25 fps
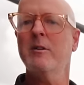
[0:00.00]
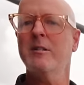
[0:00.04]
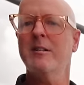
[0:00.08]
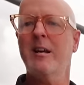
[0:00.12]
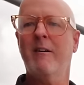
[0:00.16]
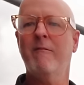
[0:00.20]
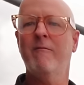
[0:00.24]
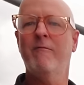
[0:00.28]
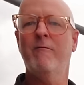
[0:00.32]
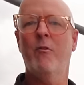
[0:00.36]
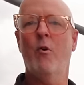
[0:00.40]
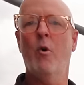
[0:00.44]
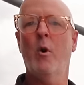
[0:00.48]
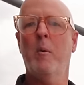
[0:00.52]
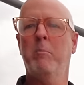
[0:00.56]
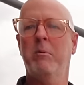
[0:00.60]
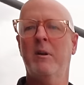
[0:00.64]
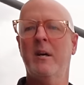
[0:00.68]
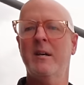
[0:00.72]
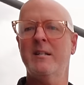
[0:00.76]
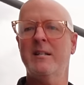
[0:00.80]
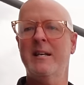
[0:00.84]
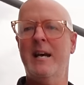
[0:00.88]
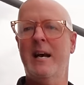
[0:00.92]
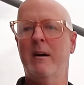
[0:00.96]
was like four
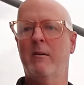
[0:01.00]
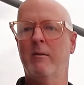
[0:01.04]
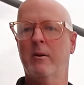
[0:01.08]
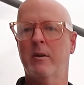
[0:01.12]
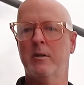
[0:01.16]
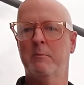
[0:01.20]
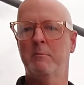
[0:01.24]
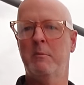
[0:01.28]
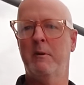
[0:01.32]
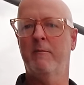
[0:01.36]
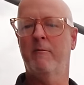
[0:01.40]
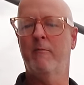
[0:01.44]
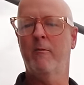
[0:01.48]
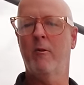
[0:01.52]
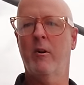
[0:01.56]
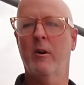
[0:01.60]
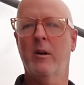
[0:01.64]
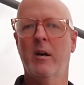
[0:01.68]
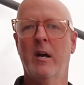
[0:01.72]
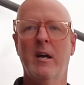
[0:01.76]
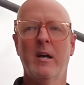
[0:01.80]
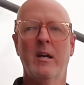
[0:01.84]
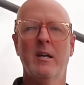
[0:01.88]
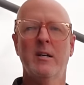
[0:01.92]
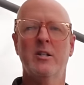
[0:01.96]
plus hours before.
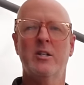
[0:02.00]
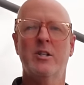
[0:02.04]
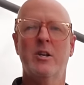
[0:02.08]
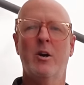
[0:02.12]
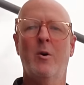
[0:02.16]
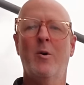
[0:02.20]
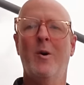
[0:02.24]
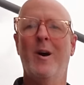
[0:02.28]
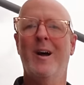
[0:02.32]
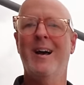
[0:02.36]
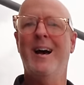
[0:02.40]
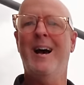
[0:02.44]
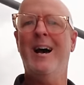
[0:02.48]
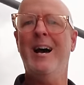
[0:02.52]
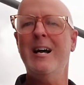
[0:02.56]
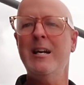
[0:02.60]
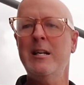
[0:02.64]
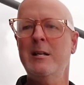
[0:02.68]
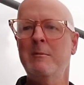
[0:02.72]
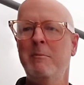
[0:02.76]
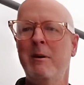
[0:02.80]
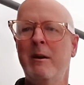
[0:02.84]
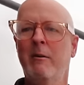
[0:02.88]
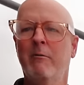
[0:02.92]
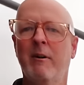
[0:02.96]
So
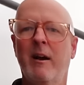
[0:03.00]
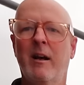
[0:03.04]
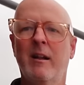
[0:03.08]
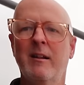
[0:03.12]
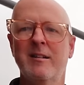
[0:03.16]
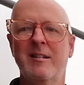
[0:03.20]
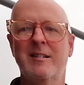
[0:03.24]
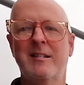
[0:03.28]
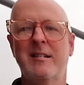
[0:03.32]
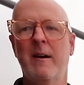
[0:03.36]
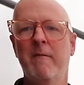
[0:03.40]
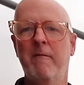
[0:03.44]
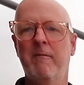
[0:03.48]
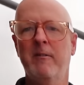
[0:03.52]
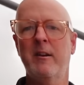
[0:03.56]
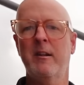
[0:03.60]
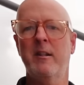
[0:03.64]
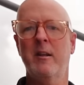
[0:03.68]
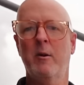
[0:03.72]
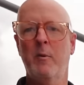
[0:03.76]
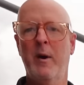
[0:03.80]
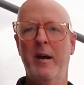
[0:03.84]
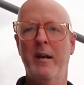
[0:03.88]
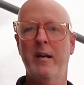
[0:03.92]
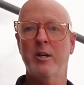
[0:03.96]
high-speed rail is definitely
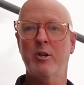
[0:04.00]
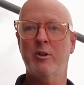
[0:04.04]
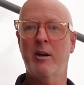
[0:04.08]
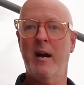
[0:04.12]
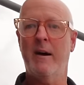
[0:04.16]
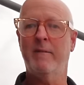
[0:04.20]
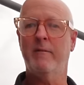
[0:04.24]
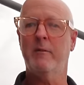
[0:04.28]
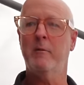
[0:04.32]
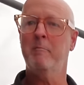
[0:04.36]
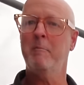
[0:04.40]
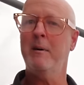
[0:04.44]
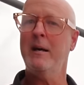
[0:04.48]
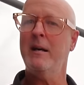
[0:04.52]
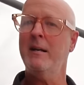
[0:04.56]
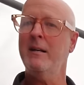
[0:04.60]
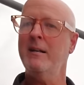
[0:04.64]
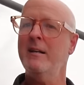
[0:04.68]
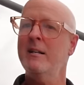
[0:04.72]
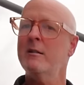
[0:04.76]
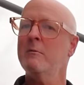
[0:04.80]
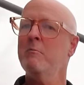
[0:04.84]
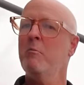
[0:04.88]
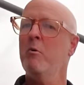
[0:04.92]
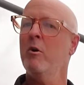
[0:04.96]
the way to travel, but
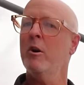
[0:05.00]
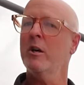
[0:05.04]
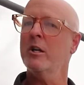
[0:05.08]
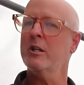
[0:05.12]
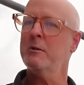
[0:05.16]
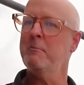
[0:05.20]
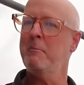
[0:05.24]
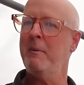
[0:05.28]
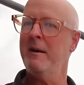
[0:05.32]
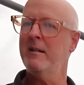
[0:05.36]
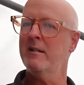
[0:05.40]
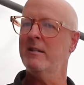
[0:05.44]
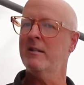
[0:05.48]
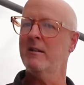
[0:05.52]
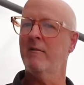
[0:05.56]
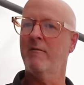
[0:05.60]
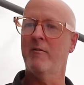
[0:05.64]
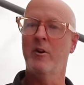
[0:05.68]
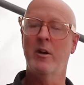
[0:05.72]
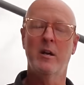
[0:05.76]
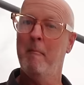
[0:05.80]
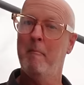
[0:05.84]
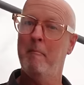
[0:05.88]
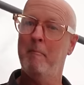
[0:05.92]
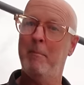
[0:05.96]
it is more expensive.
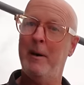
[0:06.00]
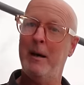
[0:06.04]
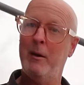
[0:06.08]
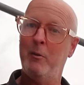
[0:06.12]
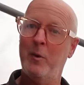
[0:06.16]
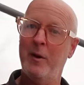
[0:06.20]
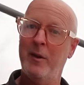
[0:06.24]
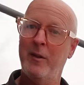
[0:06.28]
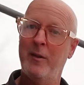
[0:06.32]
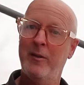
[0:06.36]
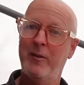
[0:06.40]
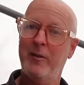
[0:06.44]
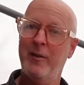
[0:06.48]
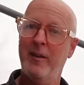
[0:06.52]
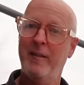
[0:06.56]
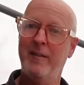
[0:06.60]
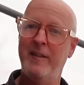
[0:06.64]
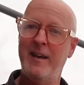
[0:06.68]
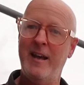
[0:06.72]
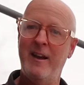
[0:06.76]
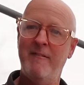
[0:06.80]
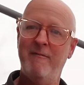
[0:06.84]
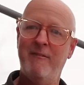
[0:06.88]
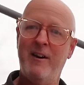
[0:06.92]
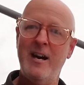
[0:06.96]
But with
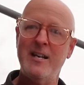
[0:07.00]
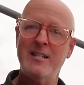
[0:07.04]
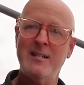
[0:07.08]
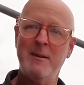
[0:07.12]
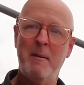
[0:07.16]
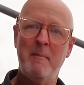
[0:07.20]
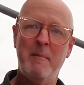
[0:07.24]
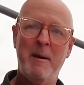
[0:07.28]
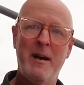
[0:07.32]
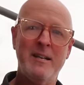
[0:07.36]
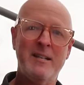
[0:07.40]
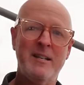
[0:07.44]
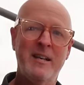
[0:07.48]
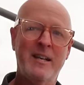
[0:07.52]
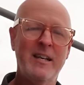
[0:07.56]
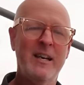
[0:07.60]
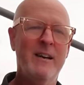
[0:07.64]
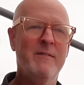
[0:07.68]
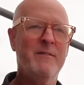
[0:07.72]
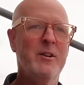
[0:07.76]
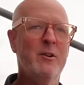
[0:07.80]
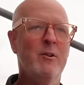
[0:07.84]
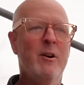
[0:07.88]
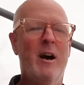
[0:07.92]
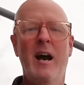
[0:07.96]
the advice I'm about to
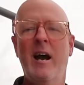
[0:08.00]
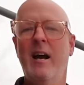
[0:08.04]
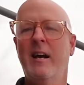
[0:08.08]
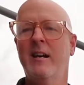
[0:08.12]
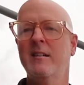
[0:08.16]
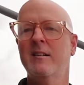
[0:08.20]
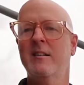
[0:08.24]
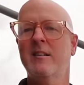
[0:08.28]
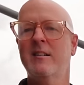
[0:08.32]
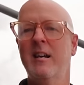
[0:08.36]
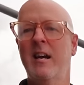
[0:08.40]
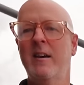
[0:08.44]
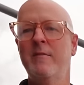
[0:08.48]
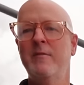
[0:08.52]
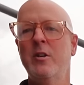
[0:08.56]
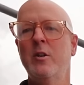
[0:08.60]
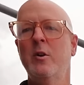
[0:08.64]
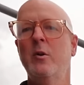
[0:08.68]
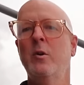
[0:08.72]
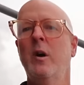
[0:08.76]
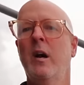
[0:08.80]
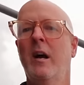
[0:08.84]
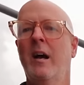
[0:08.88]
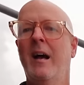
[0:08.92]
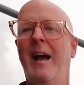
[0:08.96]
give you, I can save
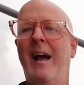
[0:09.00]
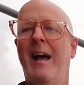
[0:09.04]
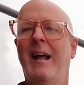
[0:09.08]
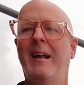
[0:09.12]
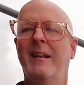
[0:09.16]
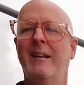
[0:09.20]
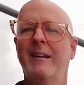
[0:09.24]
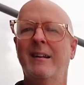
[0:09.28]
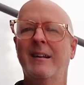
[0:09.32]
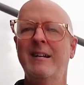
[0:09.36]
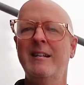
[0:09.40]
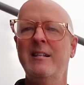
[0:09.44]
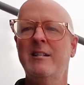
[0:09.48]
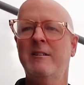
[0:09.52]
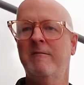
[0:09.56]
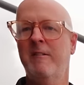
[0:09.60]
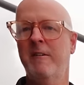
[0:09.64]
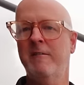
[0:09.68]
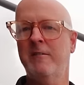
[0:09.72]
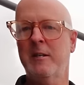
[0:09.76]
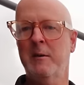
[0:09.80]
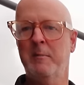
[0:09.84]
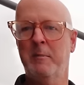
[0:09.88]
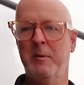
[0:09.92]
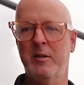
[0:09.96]
you at least
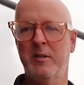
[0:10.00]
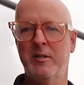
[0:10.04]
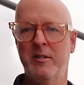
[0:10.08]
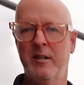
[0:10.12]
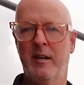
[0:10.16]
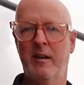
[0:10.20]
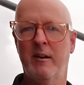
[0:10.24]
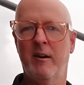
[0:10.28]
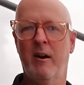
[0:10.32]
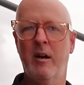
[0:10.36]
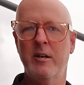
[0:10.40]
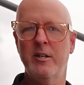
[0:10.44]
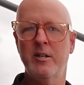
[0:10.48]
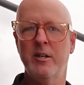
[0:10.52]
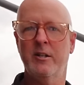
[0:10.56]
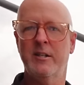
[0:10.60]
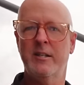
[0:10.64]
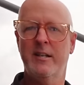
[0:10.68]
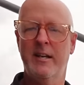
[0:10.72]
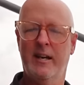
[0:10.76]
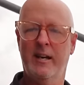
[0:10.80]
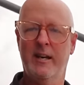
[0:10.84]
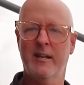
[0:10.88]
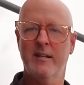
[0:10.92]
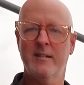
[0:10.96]
50% on your
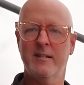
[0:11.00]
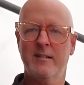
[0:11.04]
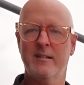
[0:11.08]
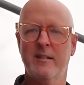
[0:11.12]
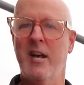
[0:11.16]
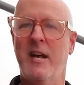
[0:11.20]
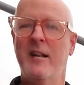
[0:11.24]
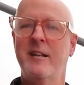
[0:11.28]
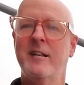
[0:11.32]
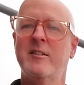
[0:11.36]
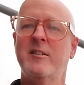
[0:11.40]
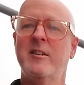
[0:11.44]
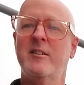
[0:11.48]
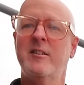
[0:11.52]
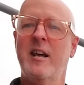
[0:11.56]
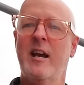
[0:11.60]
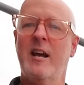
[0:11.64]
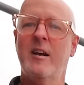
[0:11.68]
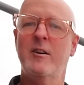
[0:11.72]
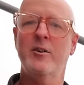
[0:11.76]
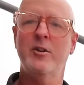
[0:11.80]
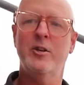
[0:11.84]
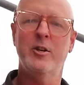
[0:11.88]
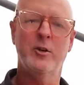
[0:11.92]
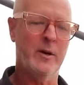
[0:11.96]
tickets, and this is
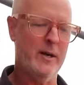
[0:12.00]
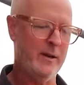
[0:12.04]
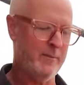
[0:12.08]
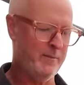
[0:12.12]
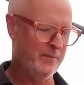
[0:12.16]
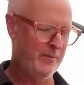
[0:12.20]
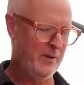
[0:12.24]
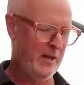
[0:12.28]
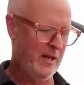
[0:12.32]
how you do it.